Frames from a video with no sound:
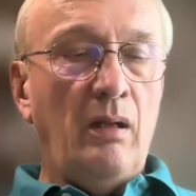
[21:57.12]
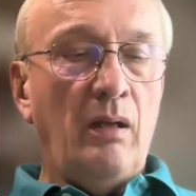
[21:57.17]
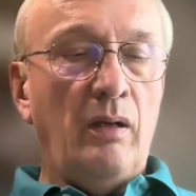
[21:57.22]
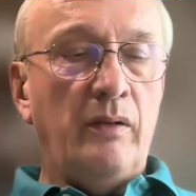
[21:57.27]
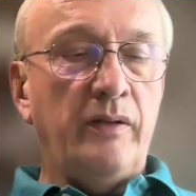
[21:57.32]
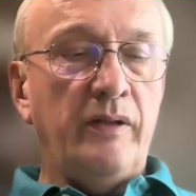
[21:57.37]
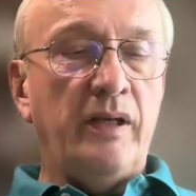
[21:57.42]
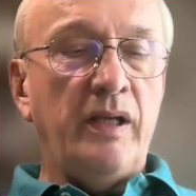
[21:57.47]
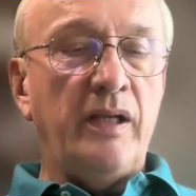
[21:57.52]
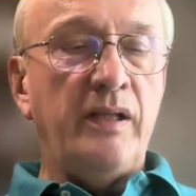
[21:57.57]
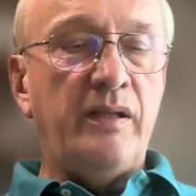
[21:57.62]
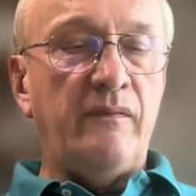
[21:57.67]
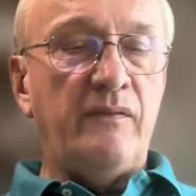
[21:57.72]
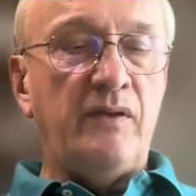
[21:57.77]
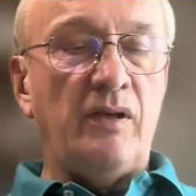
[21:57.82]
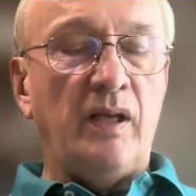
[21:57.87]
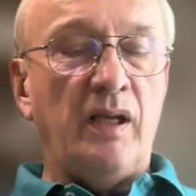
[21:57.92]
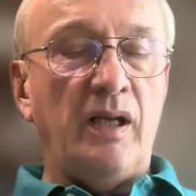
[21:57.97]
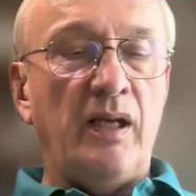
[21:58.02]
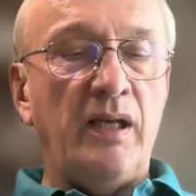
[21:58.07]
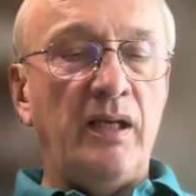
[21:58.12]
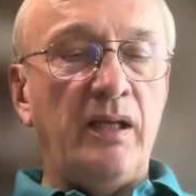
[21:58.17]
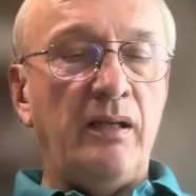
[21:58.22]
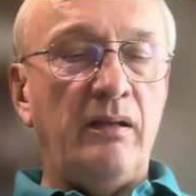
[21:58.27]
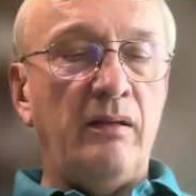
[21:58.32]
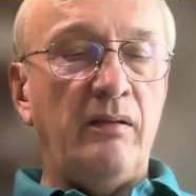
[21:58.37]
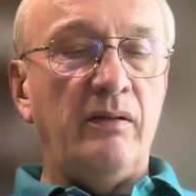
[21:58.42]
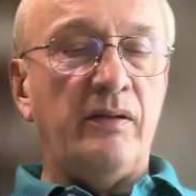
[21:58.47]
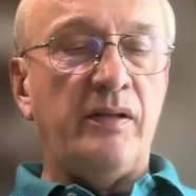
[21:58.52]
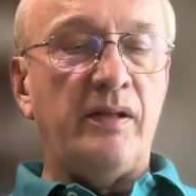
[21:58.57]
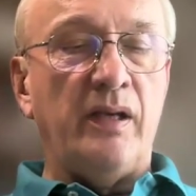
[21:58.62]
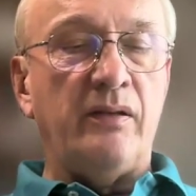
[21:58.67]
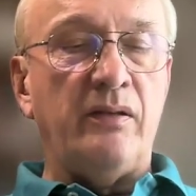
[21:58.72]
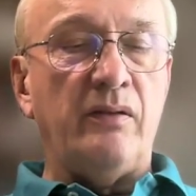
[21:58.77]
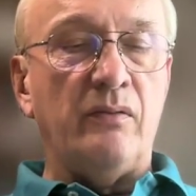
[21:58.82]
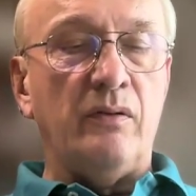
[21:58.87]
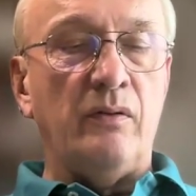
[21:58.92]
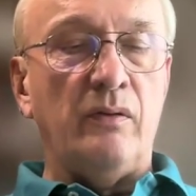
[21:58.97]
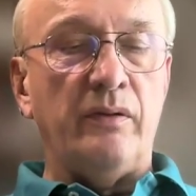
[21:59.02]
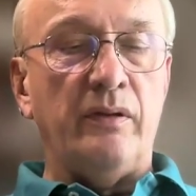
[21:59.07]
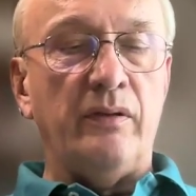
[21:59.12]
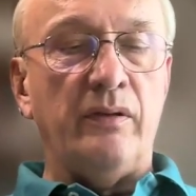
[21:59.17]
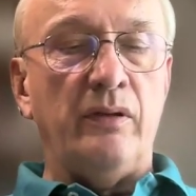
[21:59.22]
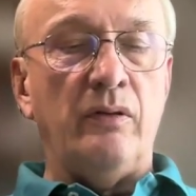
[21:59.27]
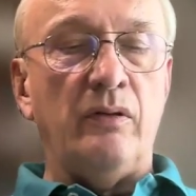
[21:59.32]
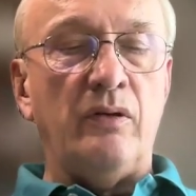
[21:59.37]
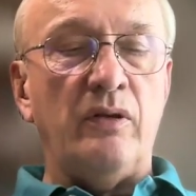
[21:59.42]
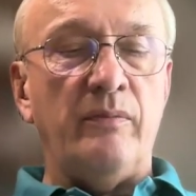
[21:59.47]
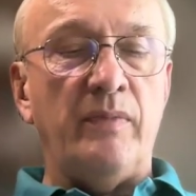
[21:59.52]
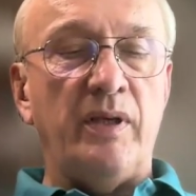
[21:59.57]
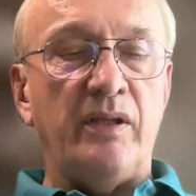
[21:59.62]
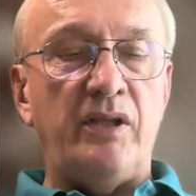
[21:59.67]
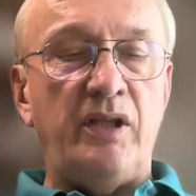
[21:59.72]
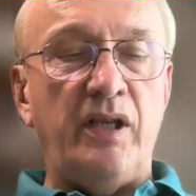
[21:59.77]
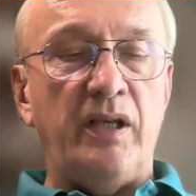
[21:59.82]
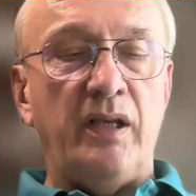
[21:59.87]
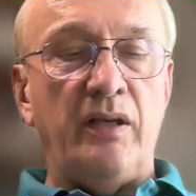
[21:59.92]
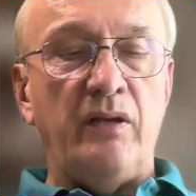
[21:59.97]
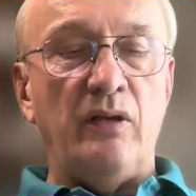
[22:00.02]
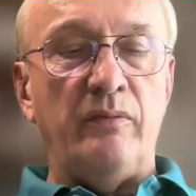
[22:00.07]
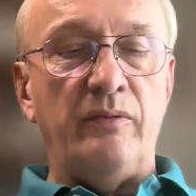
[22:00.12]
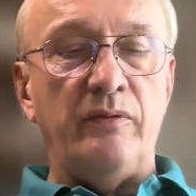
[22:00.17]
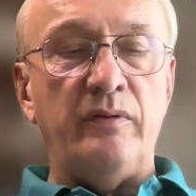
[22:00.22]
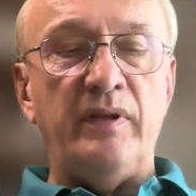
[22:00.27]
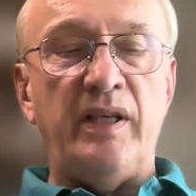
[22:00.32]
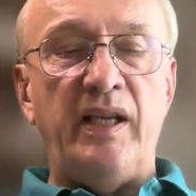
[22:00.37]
On the 9th of July, Sato called on Okuma Shigenobu,